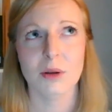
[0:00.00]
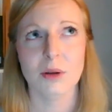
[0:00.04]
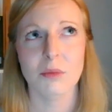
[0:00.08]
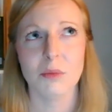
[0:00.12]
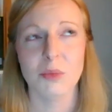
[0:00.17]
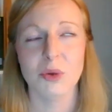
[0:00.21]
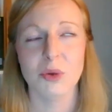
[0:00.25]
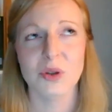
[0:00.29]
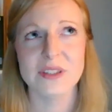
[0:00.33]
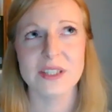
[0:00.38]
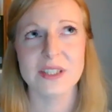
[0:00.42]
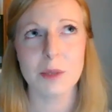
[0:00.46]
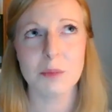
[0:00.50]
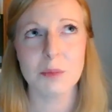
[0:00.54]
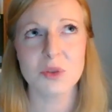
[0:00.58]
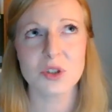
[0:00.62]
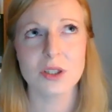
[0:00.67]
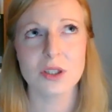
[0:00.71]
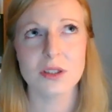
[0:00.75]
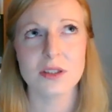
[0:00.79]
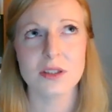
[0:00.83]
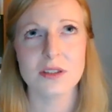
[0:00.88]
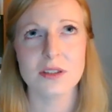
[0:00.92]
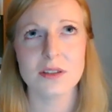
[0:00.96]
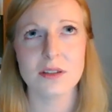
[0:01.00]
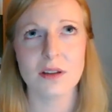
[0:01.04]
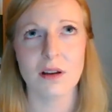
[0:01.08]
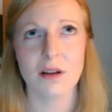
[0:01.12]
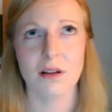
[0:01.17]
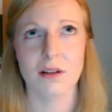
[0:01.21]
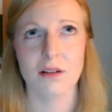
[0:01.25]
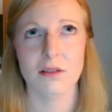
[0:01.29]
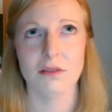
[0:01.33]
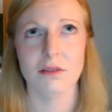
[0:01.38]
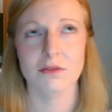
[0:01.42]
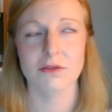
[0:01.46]
perceptions
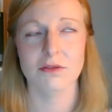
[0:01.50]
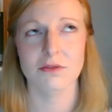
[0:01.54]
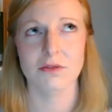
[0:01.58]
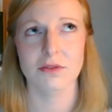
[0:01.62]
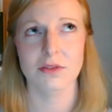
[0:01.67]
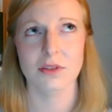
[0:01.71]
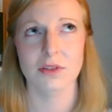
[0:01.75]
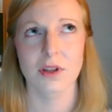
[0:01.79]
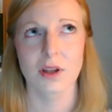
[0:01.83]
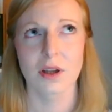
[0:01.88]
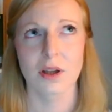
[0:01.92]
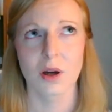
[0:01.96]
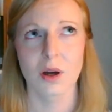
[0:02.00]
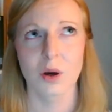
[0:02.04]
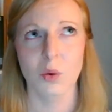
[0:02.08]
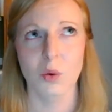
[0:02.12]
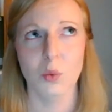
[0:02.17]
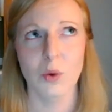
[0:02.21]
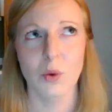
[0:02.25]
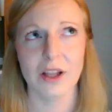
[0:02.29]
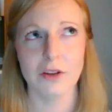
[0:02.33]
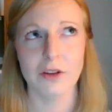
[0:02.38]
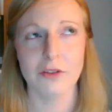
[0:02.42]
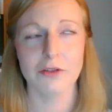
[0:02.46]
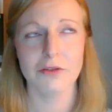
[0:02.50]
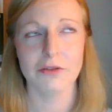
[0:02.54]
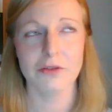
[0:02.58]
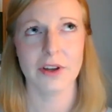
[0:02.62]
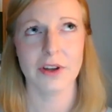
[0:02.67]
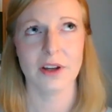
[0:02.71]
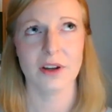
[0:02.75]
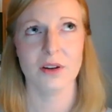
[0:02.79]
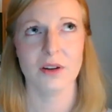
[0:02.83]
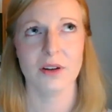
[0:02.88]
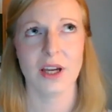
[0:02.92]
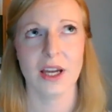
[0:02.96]
of
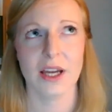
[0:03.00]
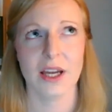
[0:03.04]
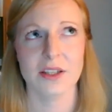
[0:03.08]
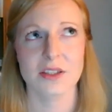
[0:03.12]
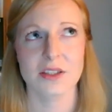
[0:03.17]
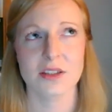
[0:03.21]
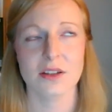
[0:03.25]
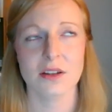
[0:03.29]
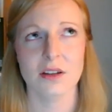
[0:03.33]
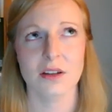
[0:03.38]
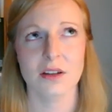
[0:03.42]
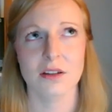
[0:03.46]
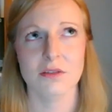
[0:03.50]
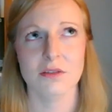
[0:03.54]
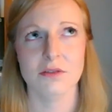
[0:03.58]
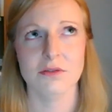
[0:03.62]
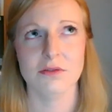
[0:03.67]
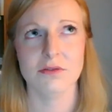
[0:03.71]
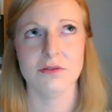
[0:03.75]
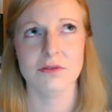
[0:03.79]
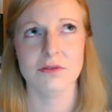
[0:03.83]
welfare and of